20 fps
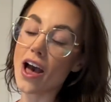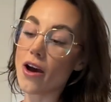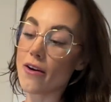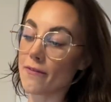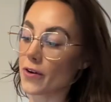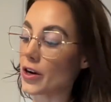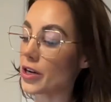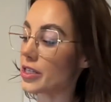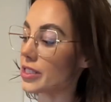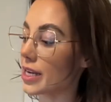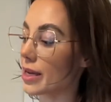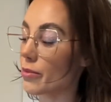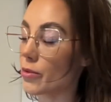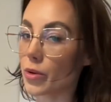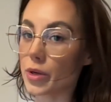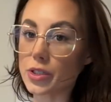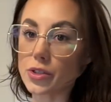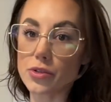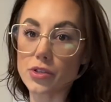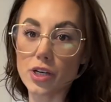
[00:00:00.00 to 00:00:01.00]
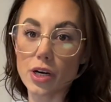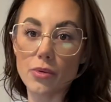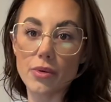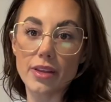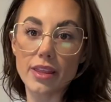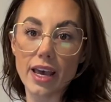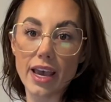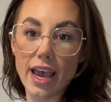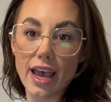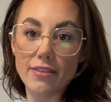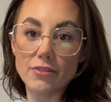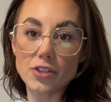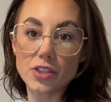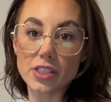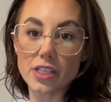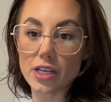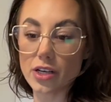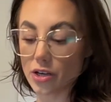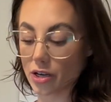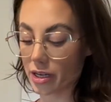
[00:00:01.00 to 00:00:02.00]
First, I'm going to start with, I have just
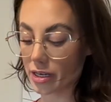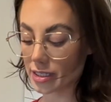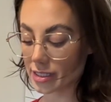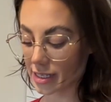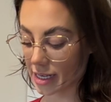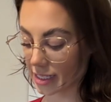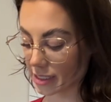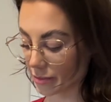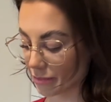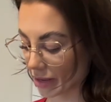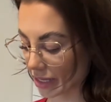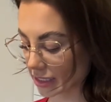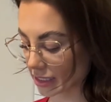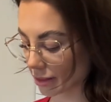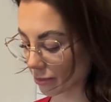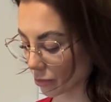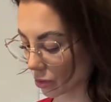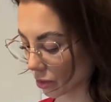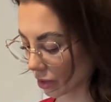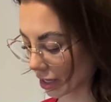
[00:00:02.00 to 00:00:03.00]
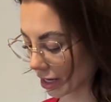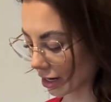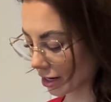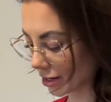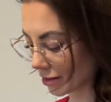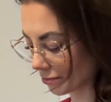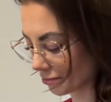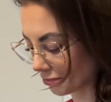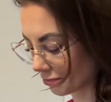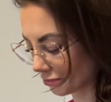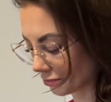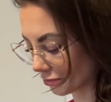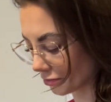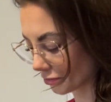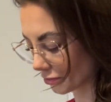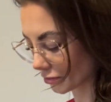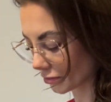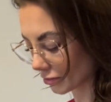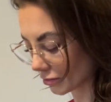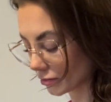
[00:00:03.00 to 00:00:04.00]
a good sized mixing bowl here
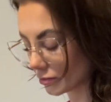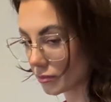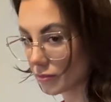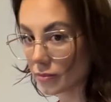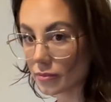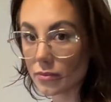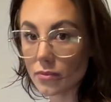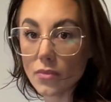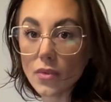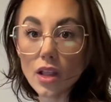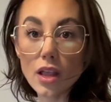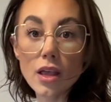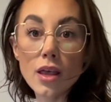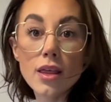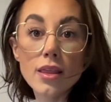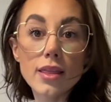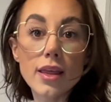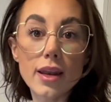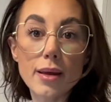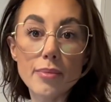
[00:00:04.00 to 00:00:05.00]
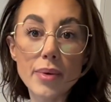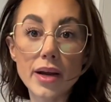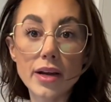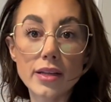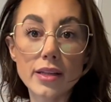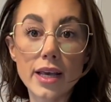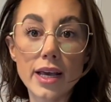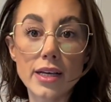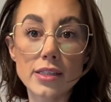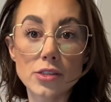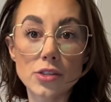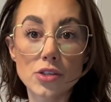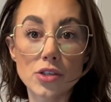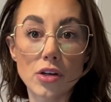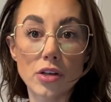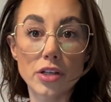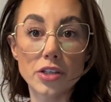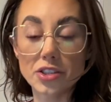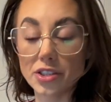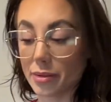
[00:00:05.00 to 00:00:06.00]
that apparently has a
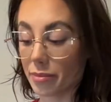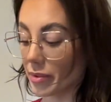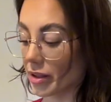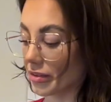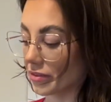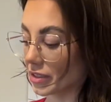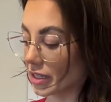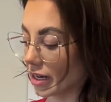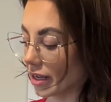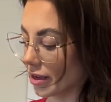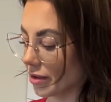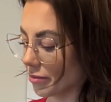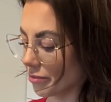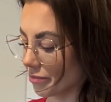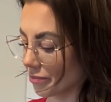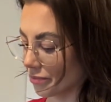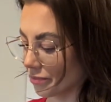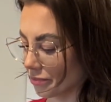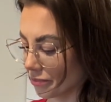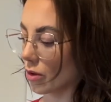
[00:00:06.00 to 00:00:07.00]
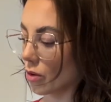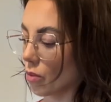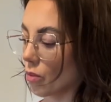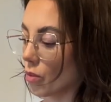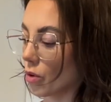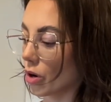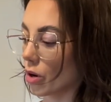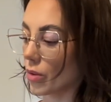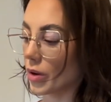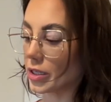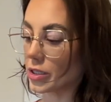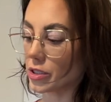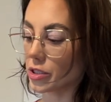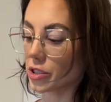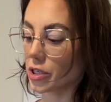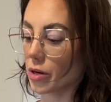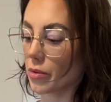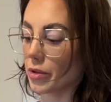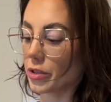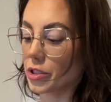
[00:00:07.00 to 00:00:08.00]
chocolate chip left in it. We're going to
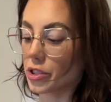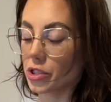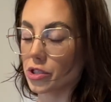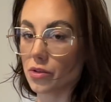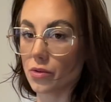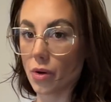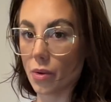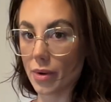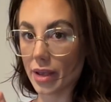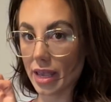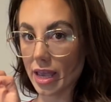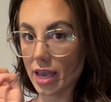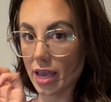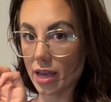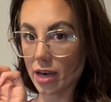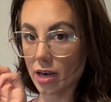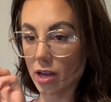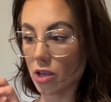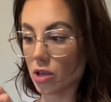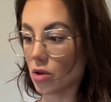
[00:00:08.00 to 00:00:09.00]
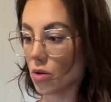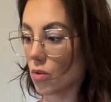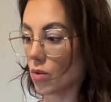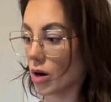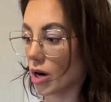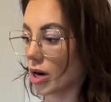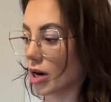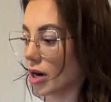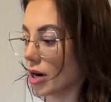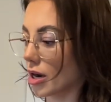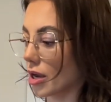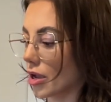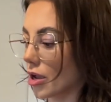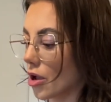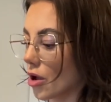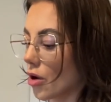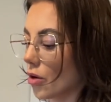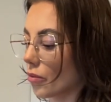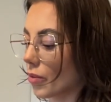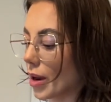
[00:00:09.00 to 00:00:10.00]
start with just throwing in your
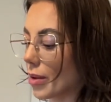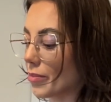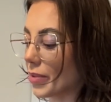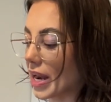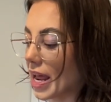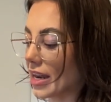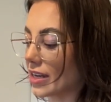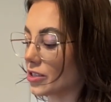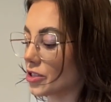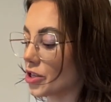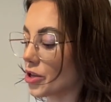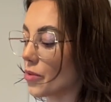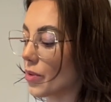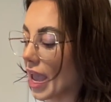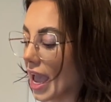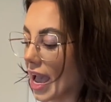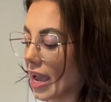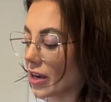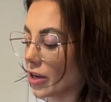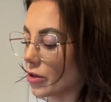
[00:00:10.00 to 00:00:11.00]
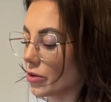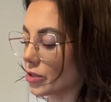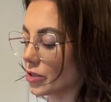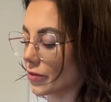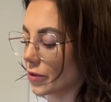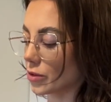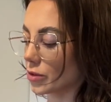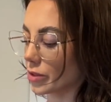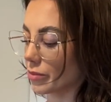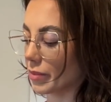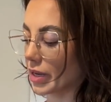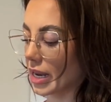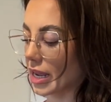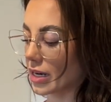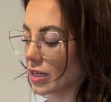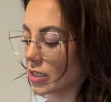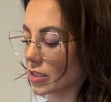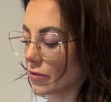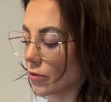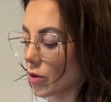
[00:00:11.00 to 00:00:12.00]
ripe bananas. You can use frozen
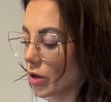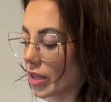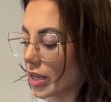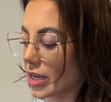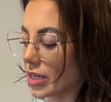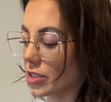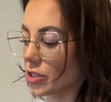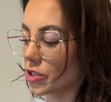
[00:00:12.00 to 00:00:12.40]
bananas for this.